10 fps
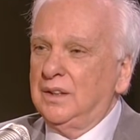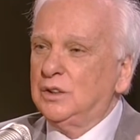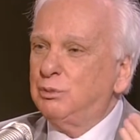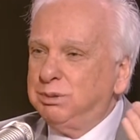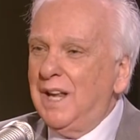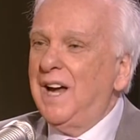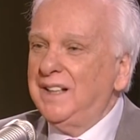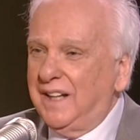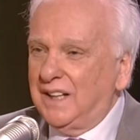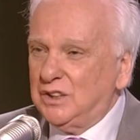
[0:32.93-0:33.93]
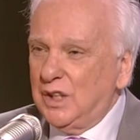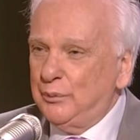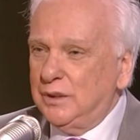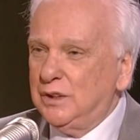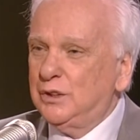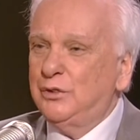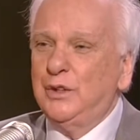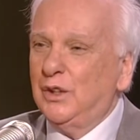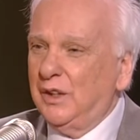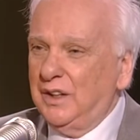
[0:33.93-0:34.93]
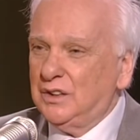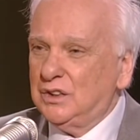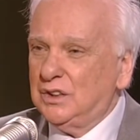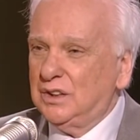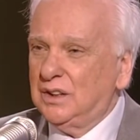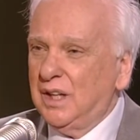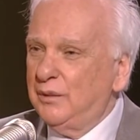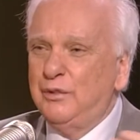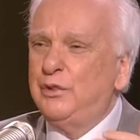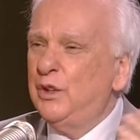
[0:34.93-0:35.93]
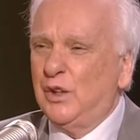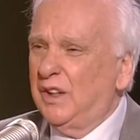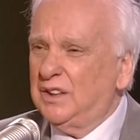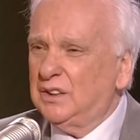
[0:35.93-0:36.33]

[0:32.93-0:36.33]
this blonde gets up and she's furious. I mean, furious.